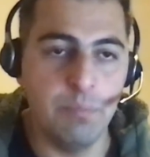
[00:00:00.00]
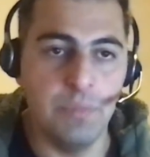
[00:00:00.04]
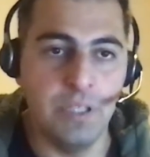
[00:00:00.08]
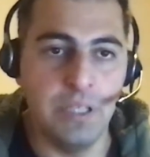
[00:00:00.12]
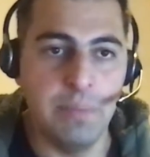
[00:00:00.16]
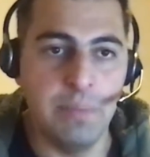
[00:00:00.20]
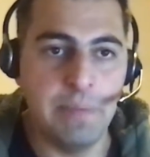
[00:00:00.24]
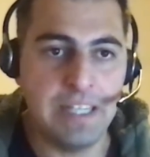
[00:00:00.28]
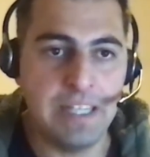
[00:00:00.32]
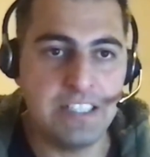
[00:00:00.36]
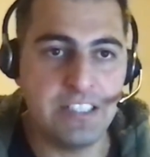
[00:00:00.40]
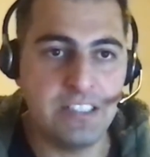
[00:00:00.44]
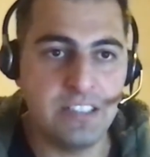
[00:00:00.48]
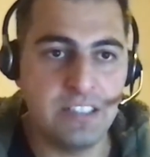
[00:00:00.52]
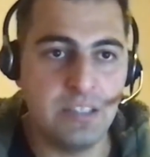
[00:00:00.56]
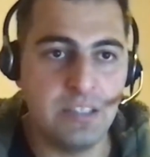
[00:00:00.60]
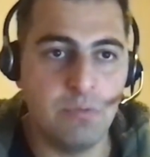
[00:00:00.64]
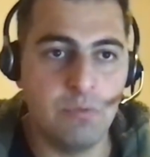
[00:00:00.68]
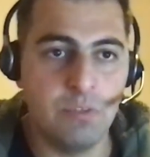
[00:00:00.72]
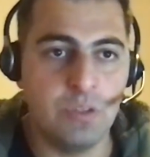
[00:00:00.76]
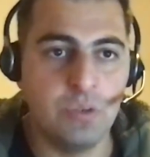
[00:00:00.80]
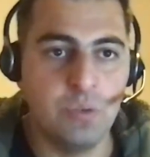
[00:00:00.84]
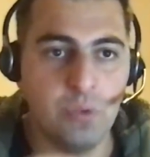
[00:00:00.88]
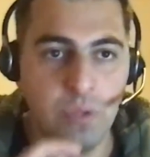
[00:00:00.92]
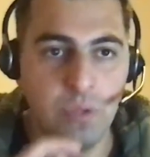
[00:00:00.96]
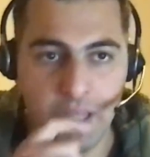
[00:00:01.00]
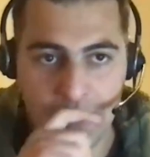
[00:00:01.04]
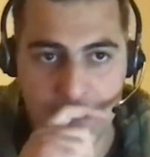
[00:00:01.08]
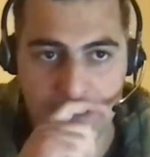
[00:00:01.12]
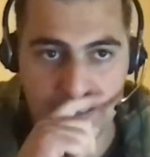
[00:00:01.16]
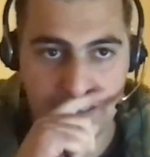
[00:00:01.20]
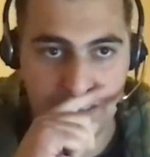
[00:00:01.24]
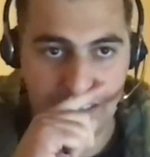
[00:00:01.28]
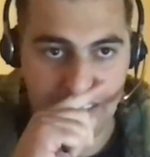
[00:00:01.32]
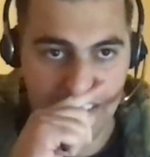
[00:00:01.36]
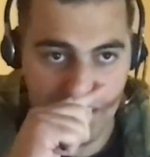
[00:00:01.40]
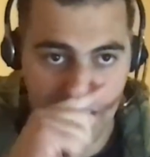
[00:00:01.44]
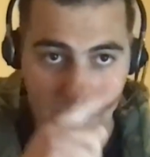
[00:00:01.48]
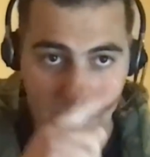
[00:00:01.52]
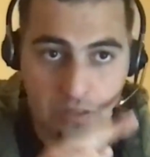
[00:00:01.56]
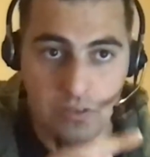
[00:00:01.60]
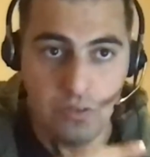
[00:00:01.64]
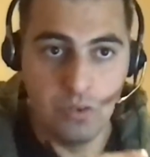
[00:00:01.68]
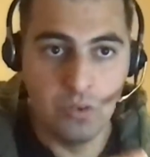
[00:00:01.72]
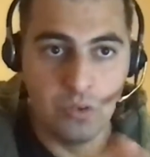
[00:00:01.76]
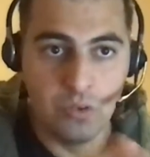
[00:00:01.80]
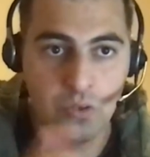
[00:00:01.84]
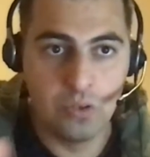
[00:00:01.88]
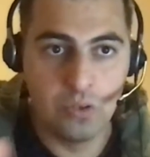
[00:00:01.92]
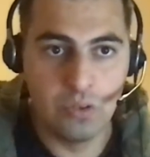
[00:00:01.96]
Imagine someone who has
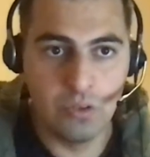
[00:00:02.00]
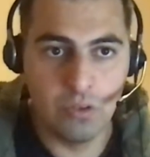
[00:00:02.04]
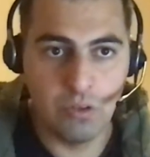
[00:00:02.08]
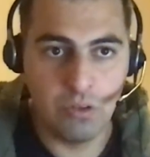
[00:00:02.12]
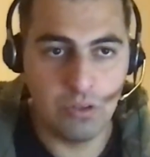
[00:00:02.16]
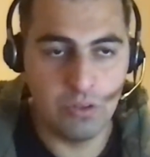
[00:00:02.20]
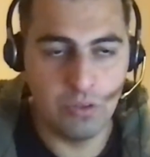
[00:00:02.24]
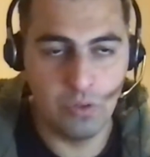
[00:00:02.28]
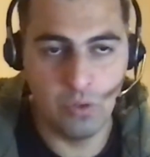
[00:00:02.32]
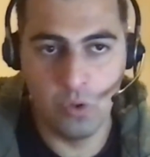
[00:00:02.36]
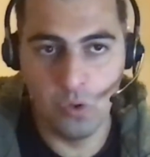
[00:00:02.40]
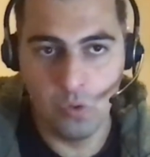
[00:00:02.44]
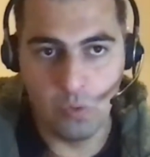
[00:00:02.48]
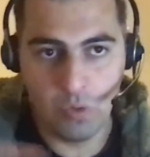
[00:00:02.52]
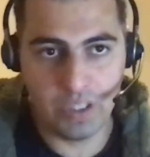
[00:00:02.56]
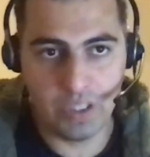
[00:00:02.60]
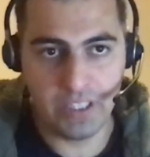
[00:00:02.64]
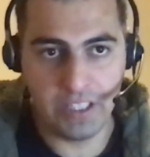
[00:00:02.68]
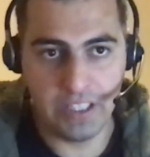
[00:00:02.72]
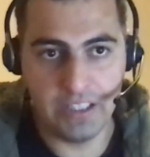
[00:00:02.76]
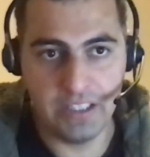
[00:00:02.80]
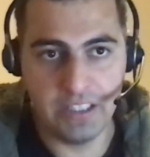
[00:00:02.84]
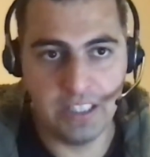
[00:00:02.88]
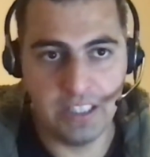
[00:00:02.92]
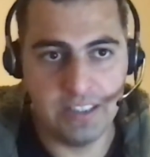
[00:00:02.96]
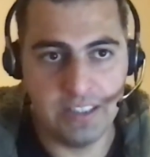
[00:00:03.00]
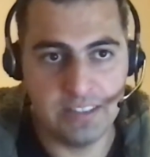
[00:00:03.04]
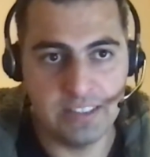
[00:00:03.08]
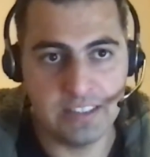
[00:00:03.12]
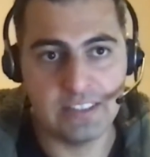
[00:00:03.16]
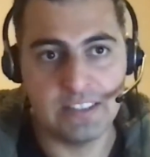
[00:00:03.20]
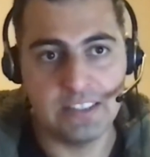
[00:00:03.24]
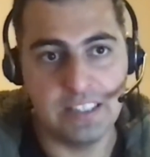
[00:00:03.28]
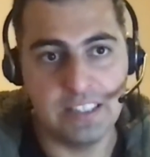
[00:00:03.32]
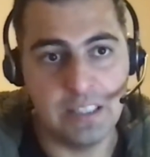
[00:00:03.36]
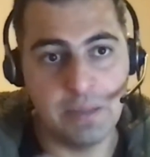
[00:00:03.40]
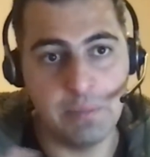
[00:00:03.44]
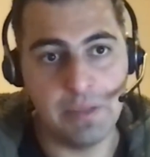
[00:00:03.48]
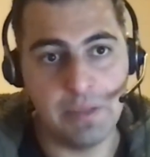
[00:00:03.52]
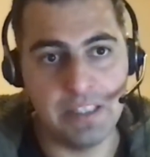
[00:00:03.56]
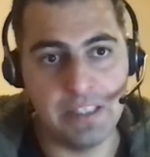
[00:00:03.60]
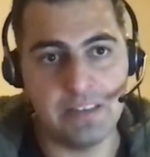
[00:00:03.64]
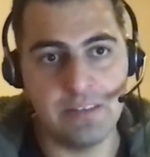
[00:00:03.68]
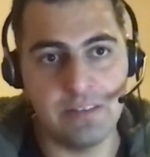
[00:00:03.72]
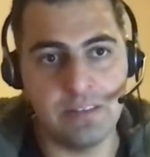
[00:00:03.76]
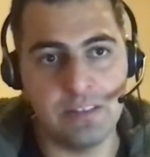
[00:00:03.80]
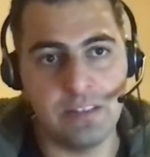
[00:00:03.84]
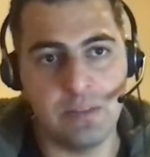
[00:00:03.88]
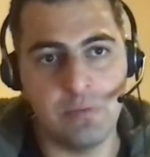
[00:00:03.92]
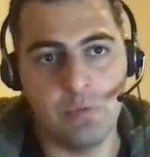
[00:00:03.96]
no one in the industry, and
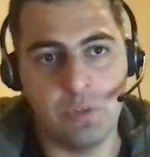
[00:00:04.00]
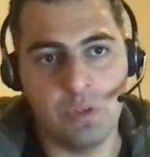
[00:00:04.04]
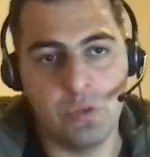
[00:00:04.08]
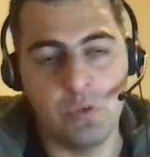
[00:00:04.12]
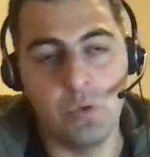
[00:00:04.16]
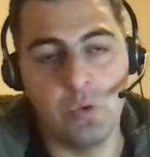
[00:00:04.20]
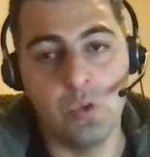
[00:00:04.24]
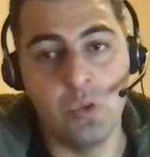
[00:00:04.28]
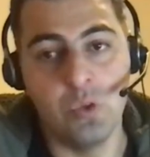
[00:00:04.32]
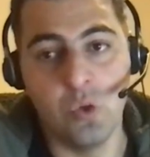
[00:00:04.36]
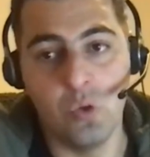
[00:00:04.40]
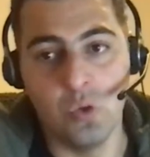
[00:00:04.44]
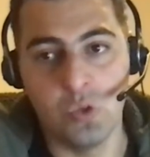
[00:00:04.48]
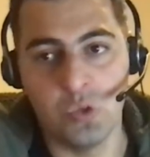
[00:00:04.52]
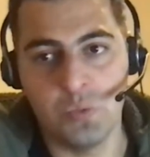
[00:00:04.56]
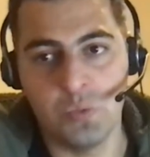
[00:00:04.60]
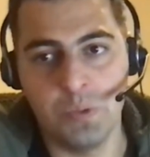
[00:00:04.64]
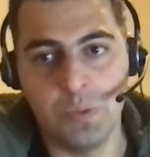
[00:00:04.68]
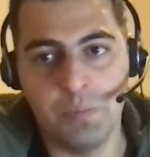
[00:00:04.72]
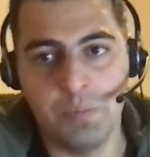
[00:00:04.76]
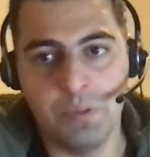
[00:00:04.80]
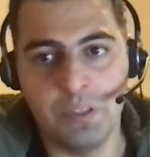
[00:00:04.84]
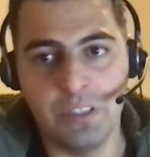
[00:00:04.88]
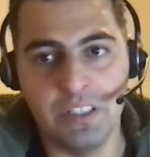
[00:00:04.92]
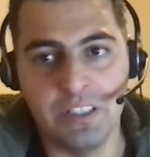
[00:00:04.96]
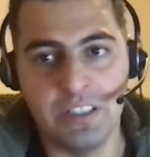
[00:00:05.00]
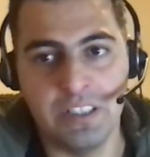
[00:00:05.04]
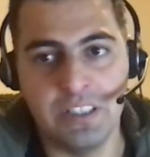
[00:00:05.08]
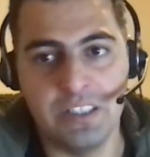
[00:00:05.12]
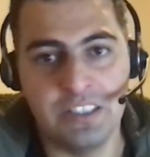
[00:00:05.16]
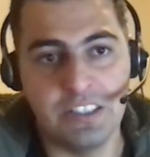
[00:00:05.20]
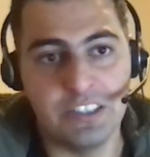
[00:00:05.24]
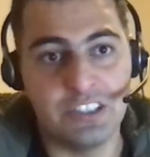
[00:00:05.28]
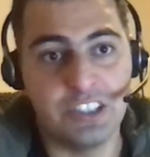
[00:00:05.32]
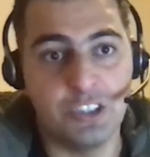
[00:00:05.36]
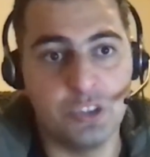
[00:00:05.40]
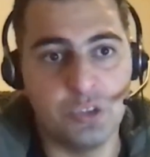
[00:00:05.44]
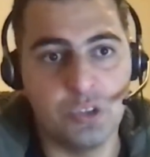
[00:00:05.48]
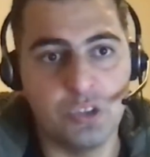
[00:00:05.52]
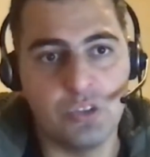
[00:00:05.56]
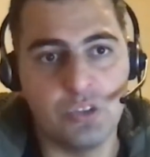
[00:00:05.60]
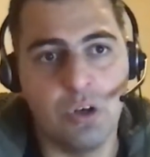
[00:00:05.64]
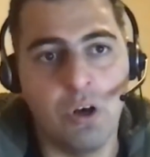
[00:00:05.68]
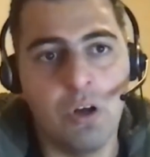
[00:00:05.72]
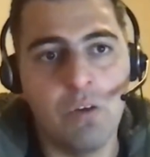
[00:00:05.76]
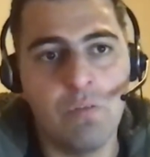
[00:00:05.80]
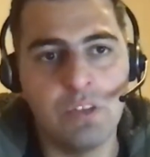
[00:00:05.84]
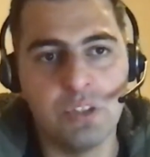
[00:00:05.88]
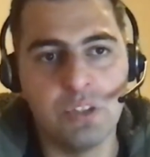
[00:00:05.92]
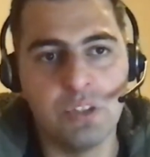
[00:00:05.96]
imagine someone who knows people in the industry. So it's
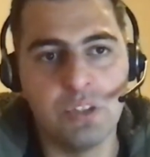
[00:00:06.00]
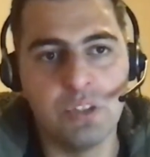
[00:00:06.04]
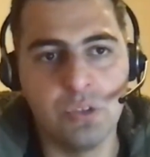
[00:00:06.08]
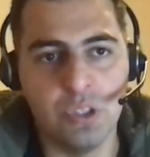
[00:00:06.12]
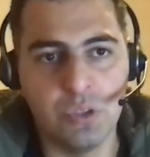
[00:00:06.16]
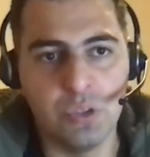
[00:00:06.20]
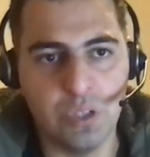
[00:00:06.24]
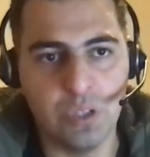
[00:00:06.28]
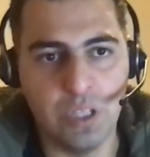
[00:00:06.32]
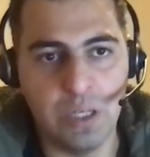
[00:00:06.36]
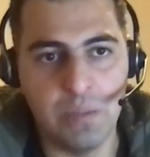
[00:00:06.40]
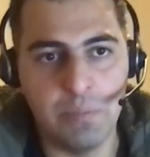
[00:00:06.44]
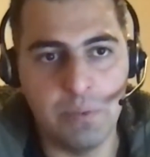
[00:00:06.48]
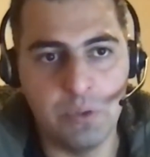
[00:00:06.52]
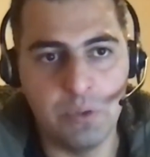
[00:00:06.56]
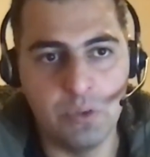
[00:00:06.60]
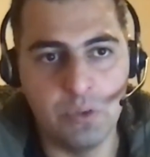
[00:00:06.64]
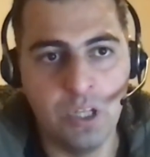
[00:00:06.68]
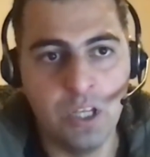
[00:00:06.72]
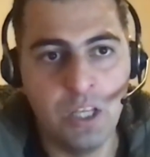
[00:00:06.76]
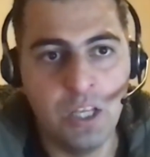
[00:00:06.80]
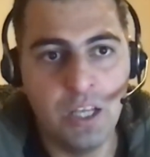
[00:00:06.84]
always going to help you.